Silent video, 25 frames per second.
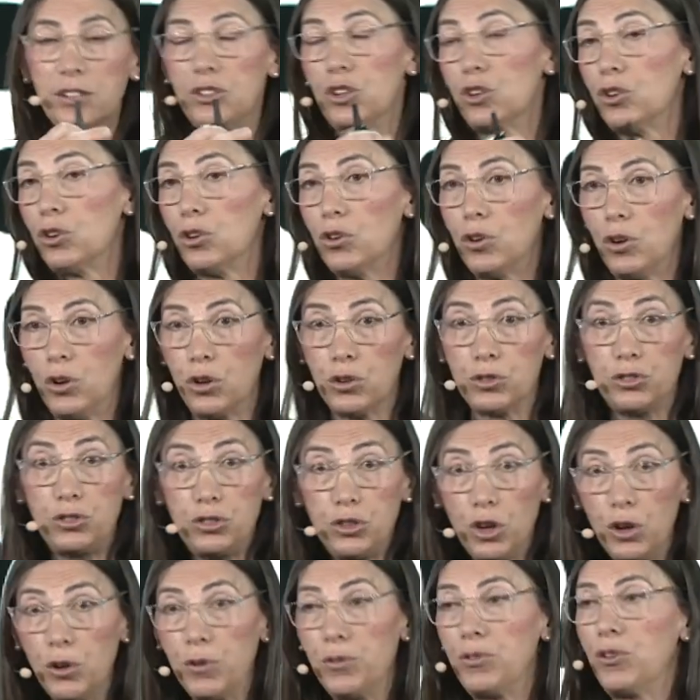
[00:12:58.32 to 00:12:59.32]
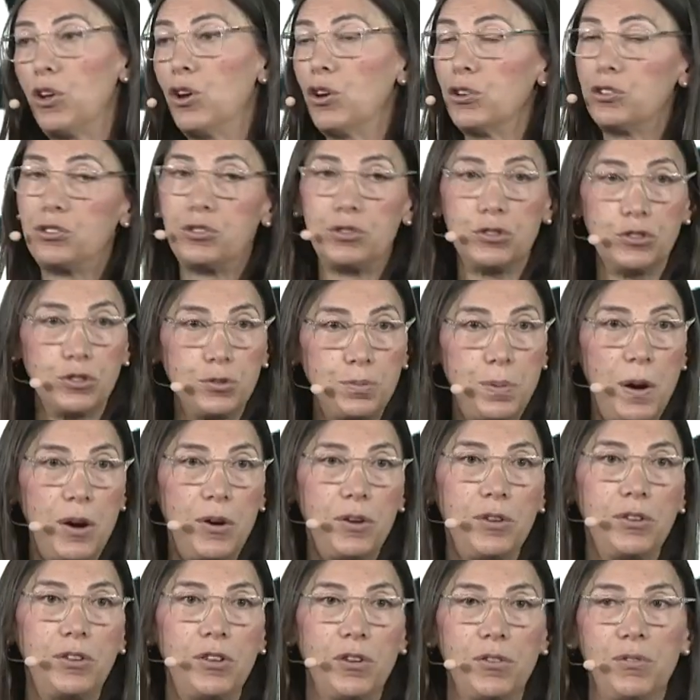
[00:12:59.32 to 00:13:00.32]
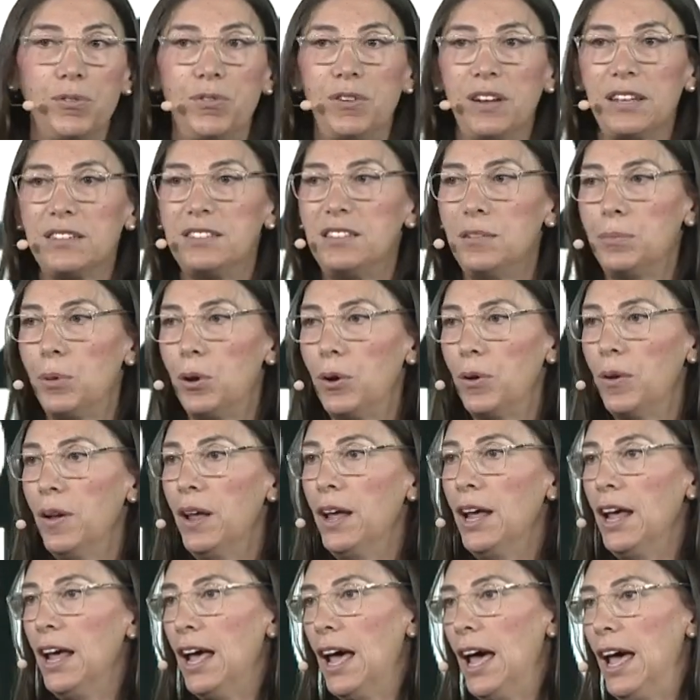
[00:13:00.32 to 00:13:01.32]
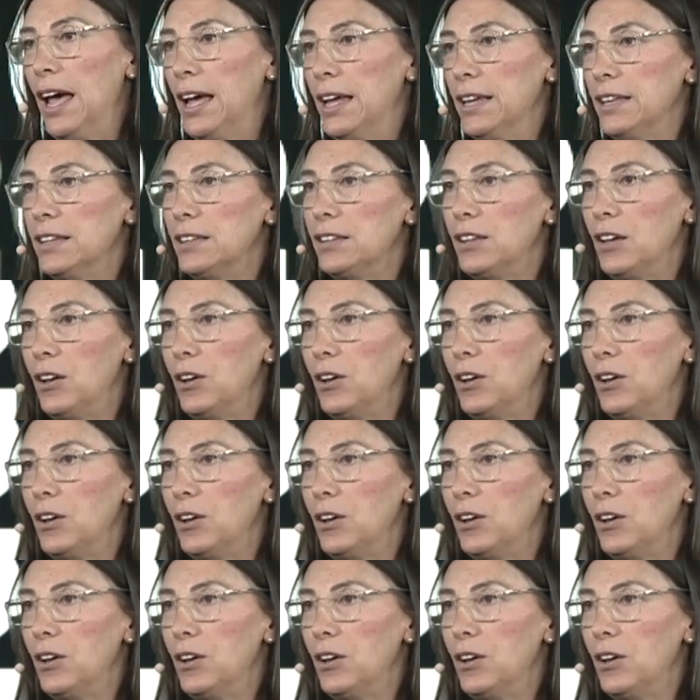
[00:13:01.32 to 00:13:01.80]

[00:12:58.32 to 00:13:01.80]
or soft or transparent or flexible. And